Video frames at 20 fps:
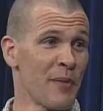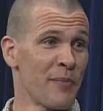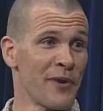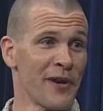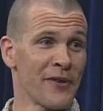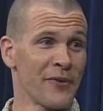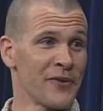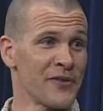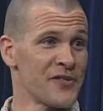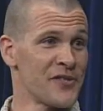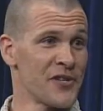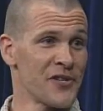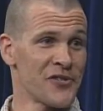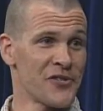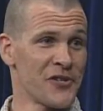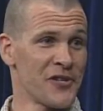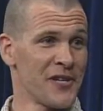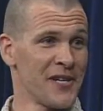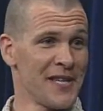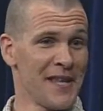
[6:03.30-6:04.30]
is my brother and
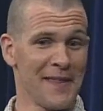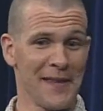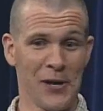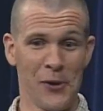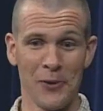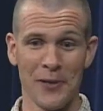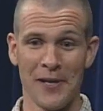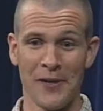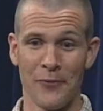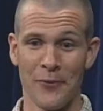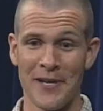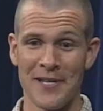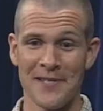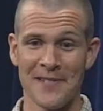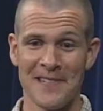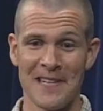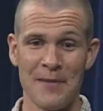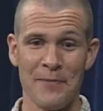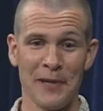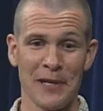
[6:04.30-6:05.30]
sister, and that the only
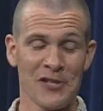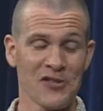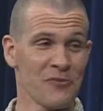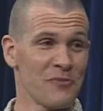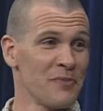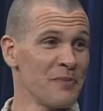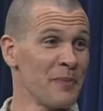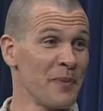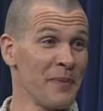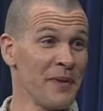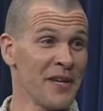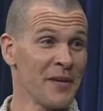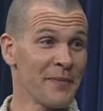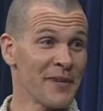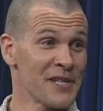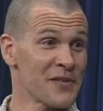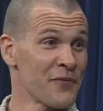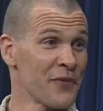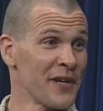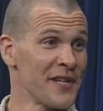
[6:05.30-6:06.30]
reason keeping us from being
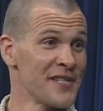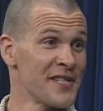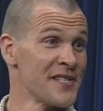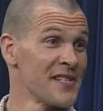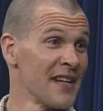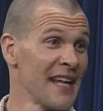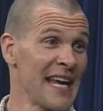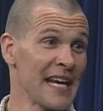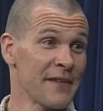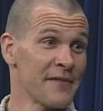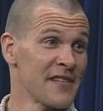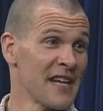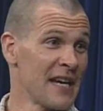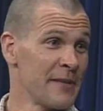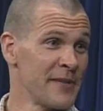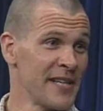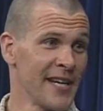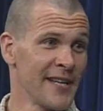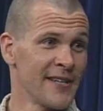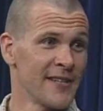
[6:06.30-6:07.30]
best friends is a lack of
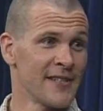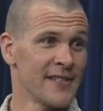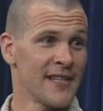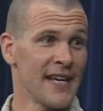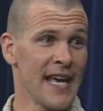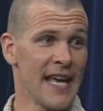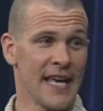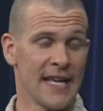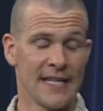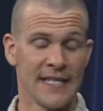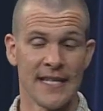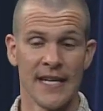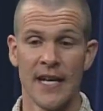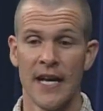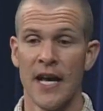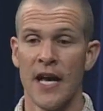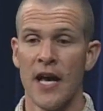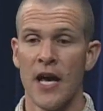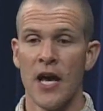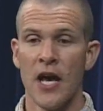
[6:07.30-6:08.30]
time together. And
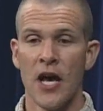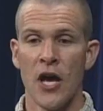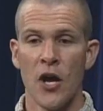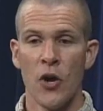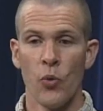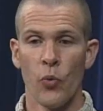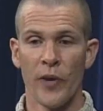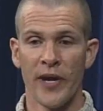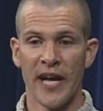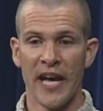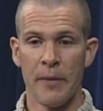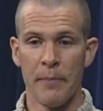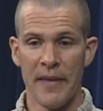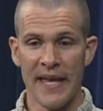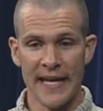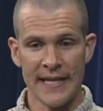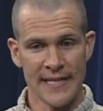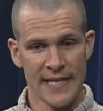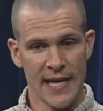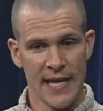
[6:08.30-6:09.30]
when I
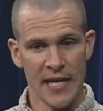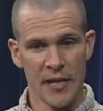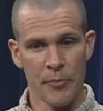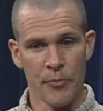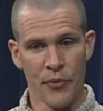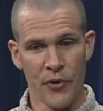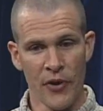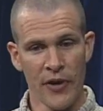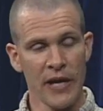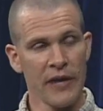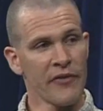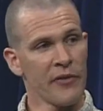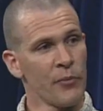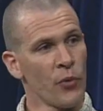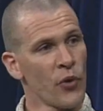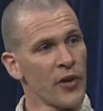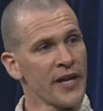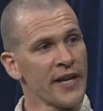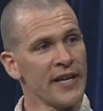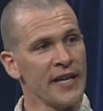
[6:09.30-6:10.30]
meditate and pray every
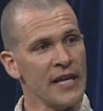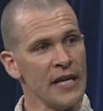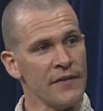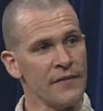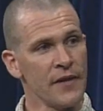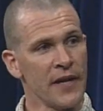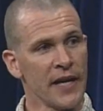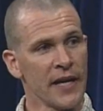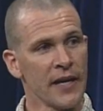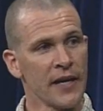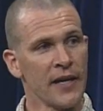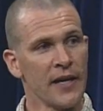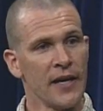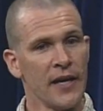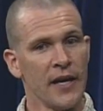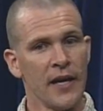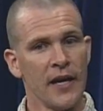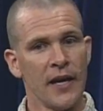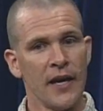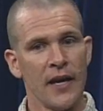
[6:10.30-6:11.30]
morning and evening,
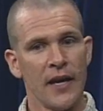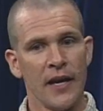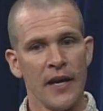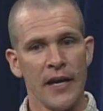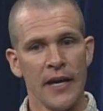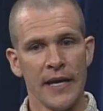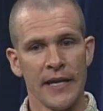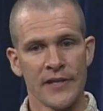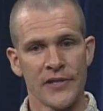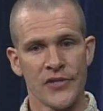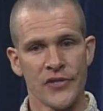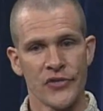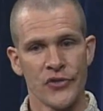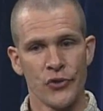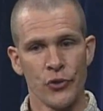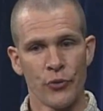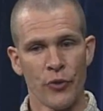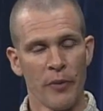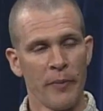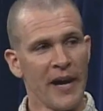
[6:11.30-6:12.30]
it's
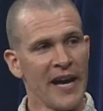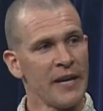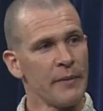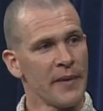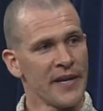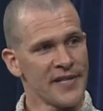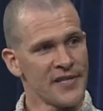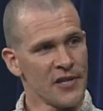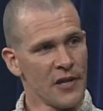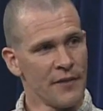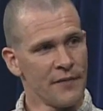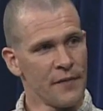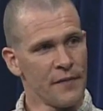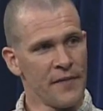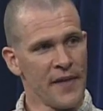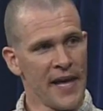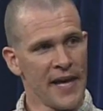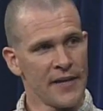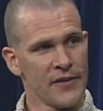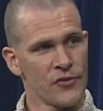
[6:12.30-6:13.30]
to remind myself
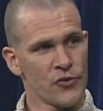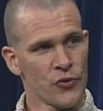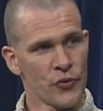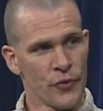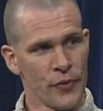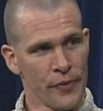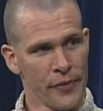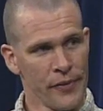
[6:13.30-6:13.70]
of that truth.